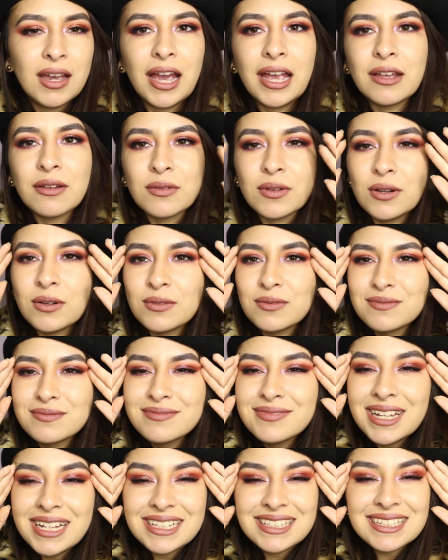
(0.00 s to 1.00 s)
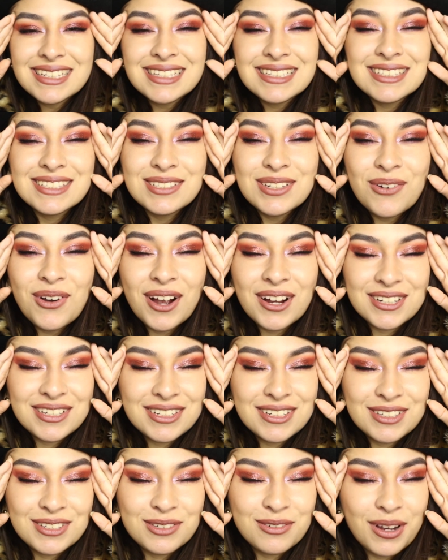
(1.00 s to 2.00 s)
I don't know. It's so hard
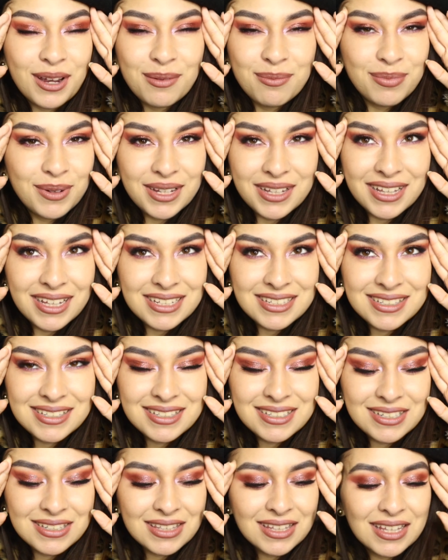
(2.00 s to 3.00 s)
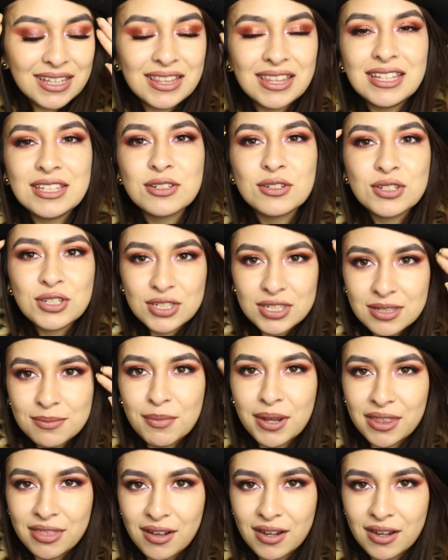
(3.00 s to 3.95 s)
to describe, but these are just my